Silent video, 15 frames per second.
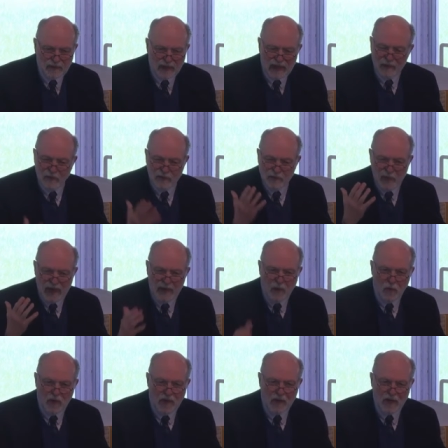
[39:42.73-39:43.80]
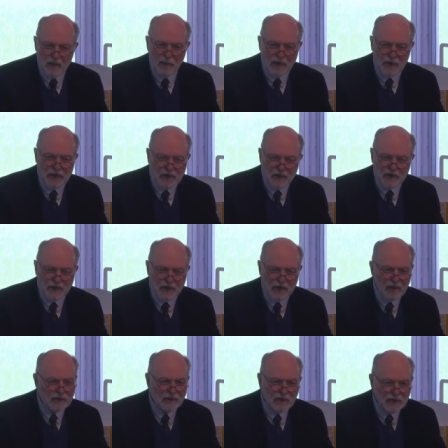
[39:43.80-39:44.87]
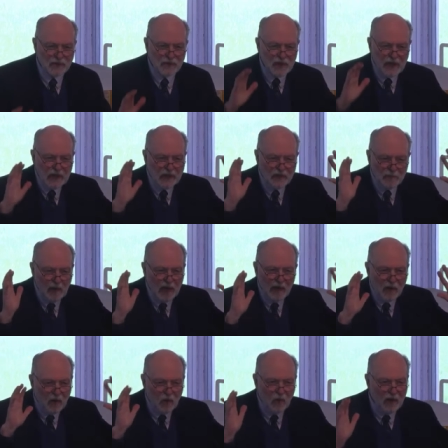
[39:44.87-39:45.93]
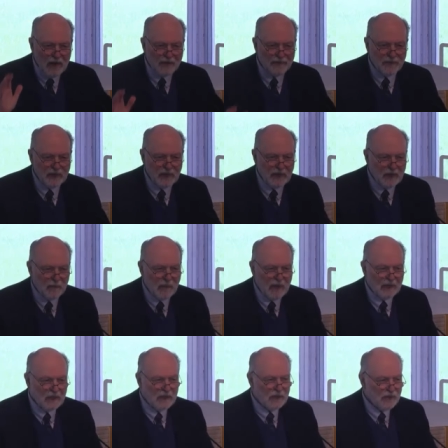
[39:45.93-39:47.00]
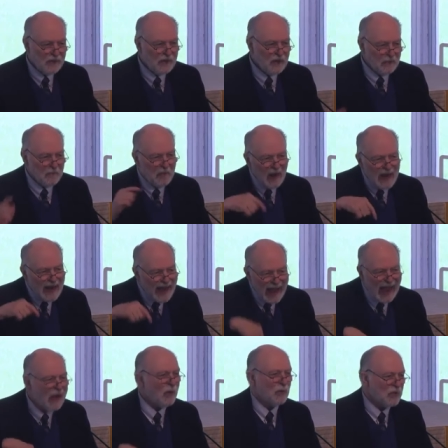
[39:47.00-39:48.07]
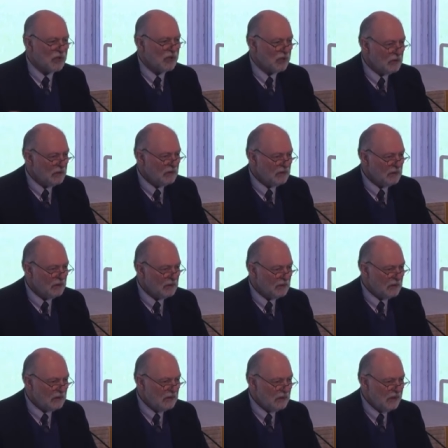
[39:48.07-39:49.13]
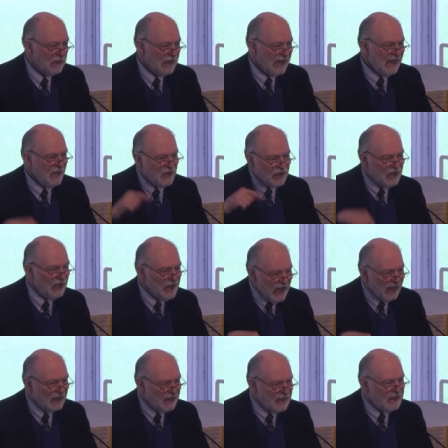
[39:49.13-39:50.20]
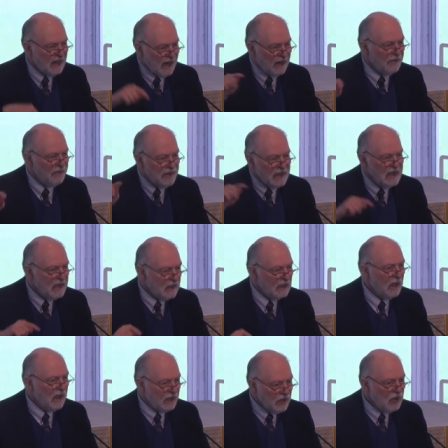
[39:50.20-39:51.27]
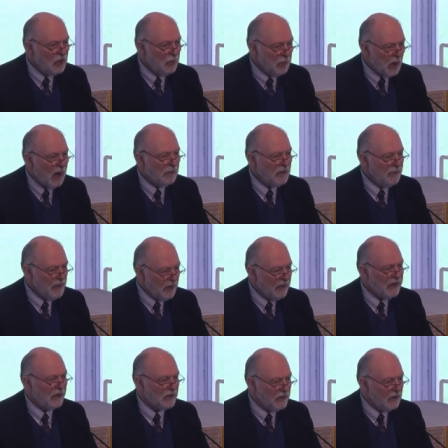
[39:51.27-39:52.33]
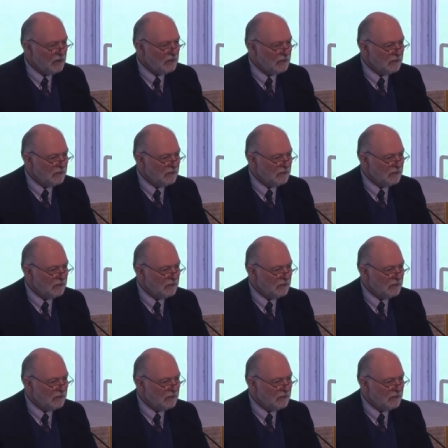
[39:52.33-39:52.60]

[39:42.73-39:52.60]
I was made aware a number of years ago, and it's just changed my whole way of thinking about this, that my house is connected to every ecological problem there is.